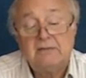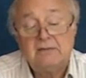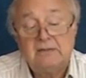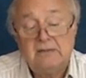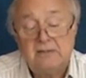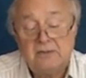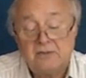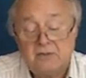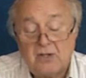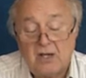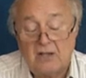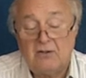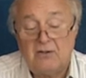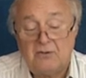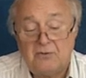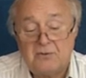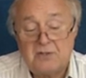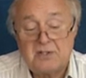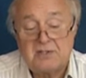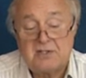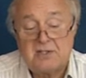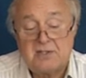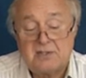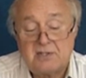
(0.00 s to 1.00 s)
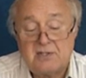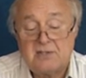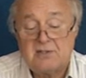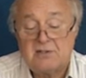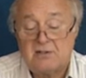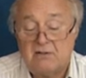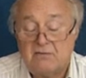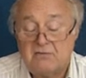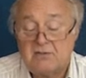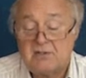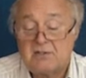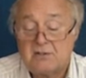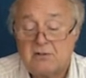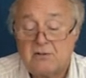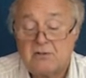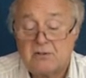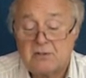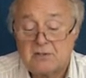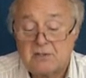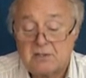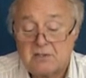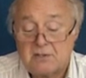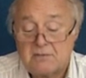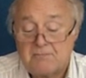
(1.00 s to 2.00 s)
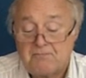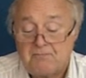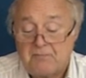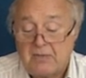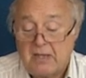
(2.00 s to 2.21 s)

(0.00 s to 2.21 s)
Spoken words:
internal resistance of the source.